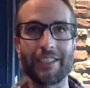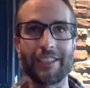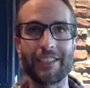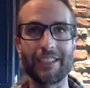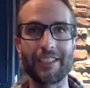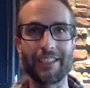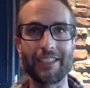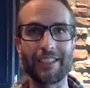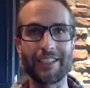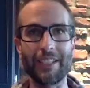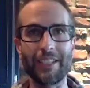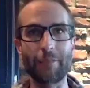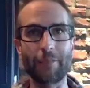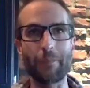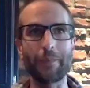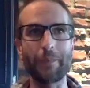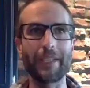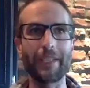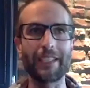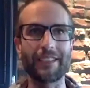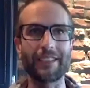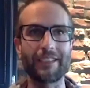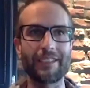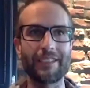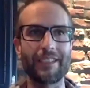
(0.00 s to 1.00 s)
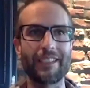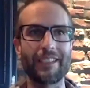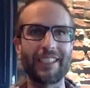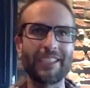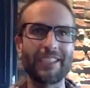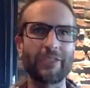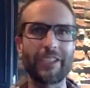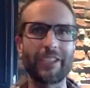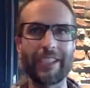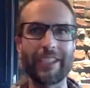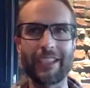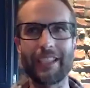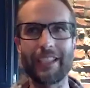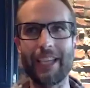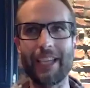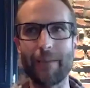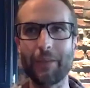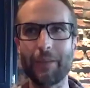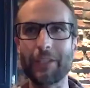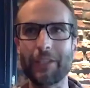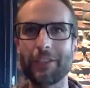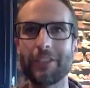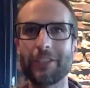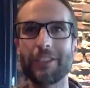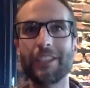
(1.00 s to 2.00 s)
uh, supplements, uh, ingredient,
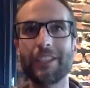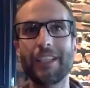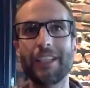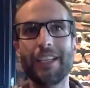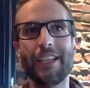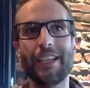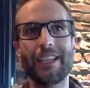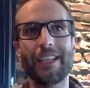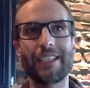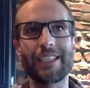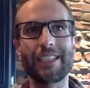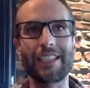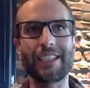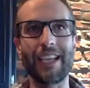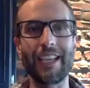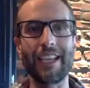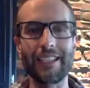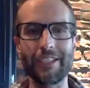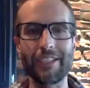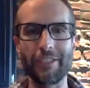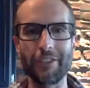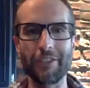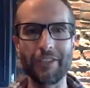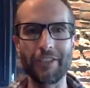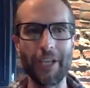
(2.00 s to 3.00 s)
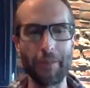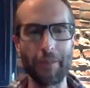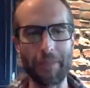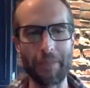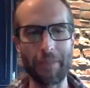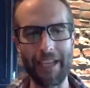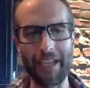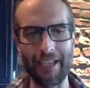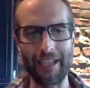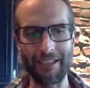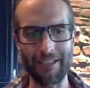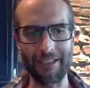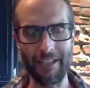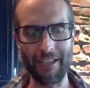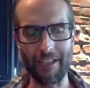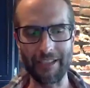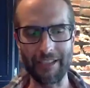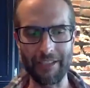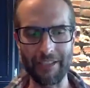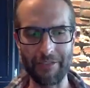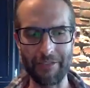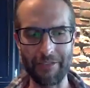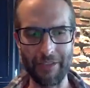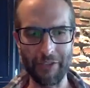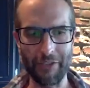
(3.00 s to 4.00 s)
chemical designed to help enhance cognitive
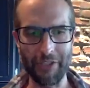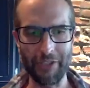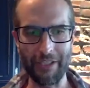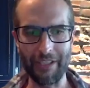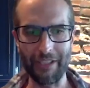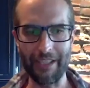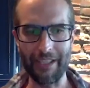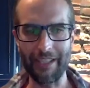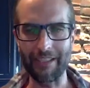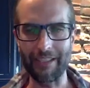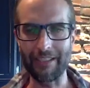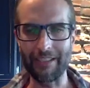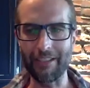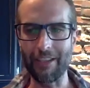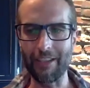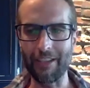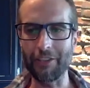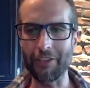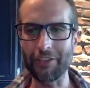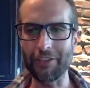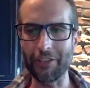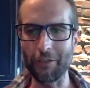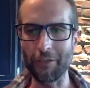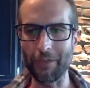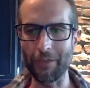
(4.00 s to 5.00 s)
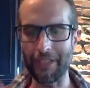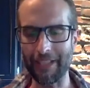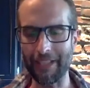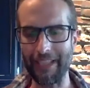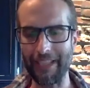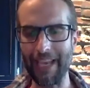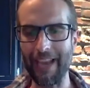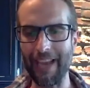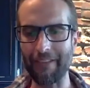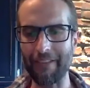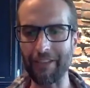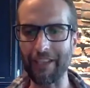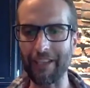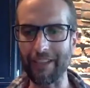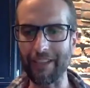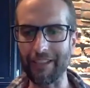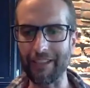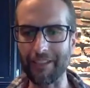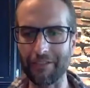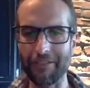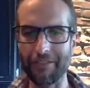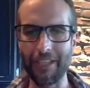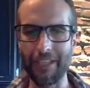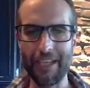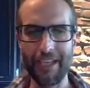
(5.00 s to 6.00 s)
function, and also with the caveat of
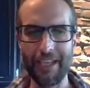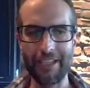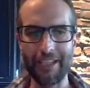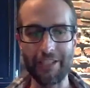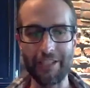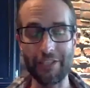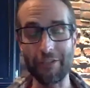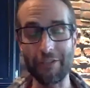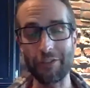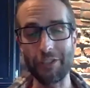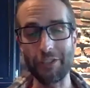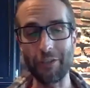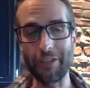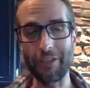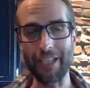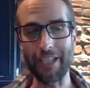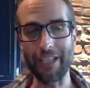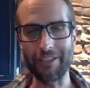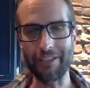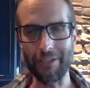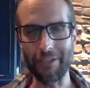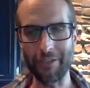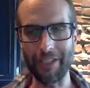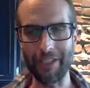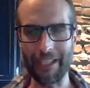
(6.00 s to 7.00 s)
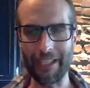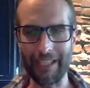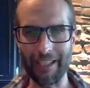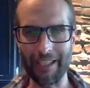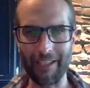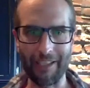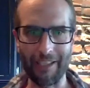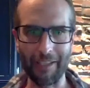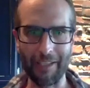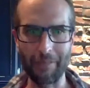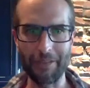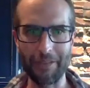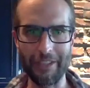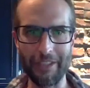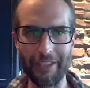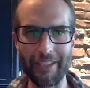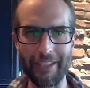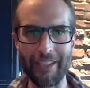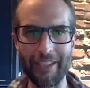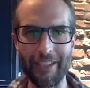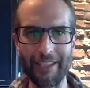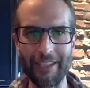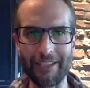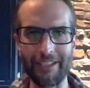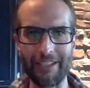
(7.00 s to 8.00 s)
to do so without doing any harm. So you're
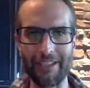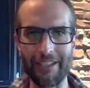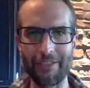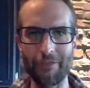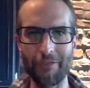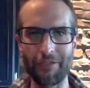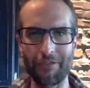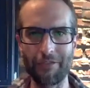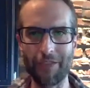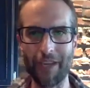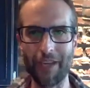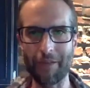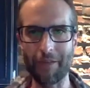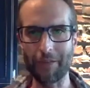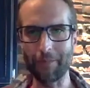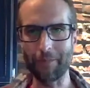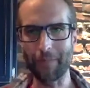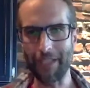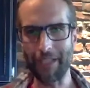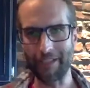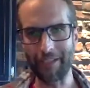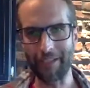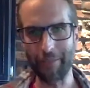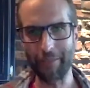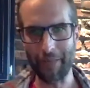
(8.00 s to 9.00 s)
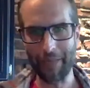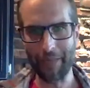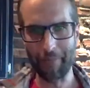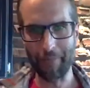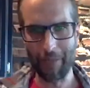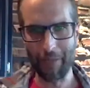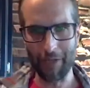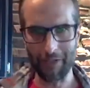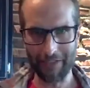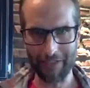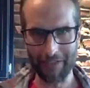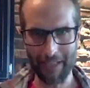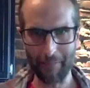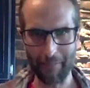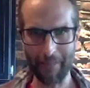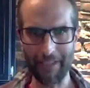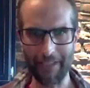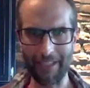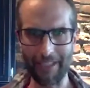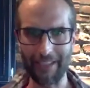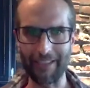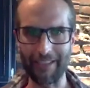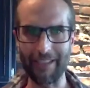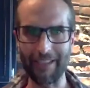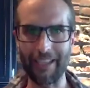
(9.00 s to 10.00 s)
not robbing Peter to pay Paul type of thing.
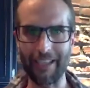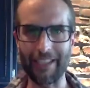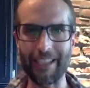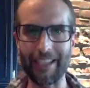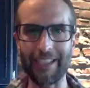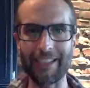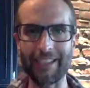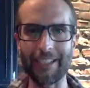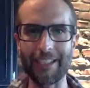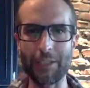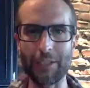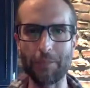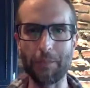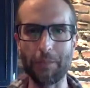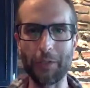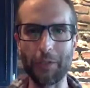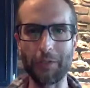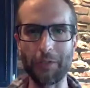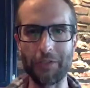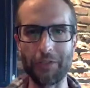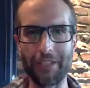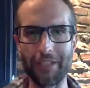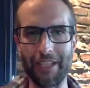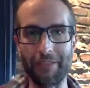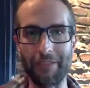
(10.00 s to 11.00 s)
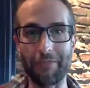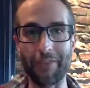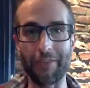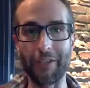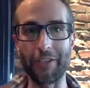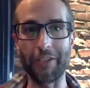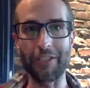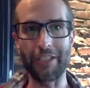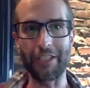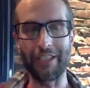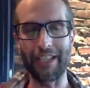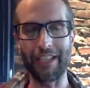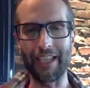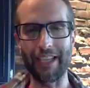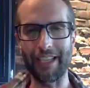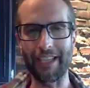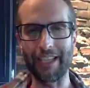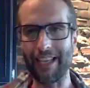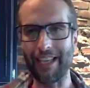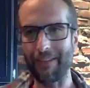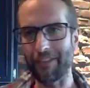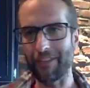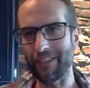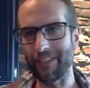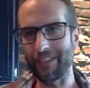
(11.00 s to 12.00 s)
You're not getting this boost at first to then
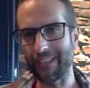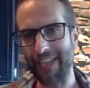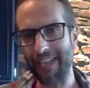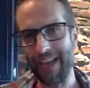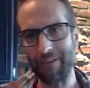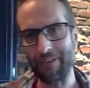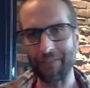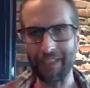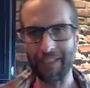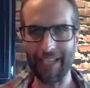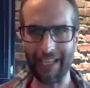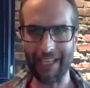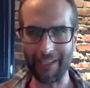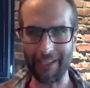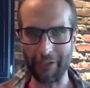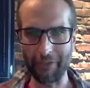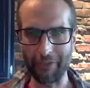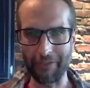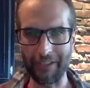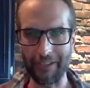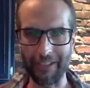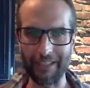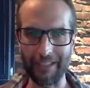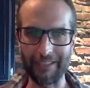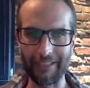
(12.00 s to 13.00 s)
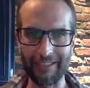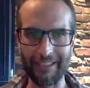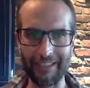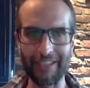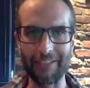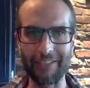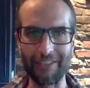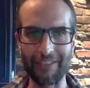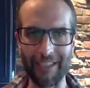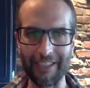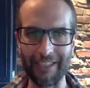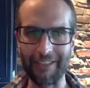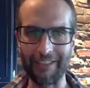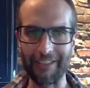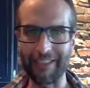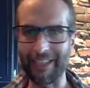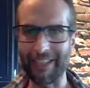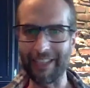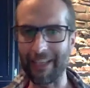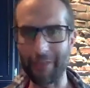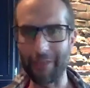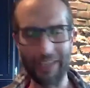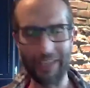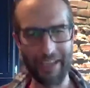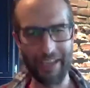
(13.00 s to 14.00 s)
have a caffeine hangover, you know, later in the day
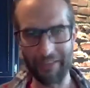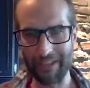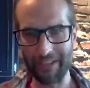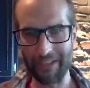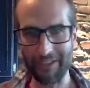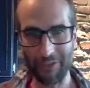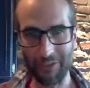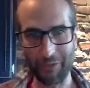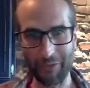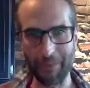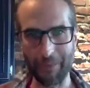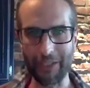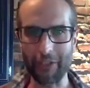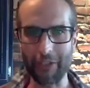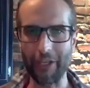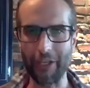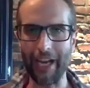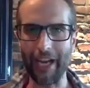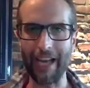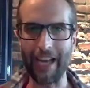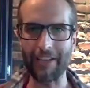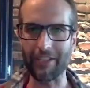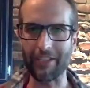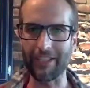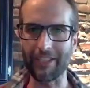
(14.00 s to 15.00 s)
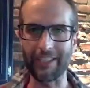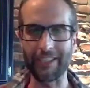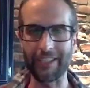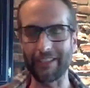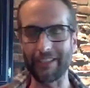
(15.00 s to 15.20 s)
where you have this ultimate crash and you're